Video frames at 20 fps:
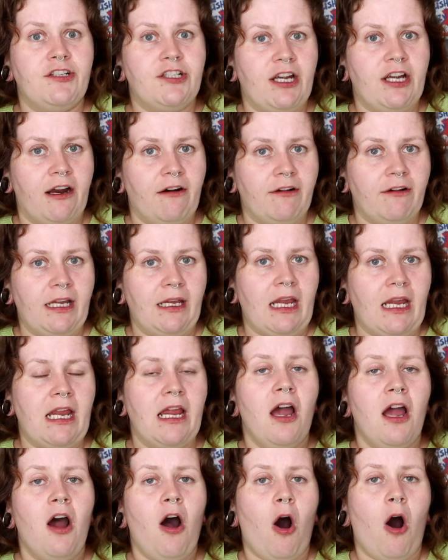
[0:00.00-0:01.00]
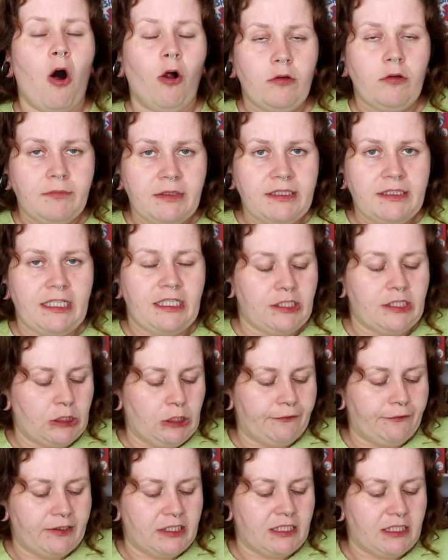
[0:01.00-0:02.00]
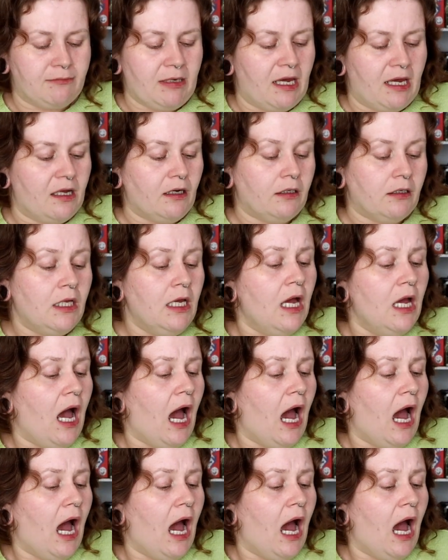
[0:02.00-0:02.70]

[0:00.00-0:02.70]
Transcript: cherry, almondy sort of a smell.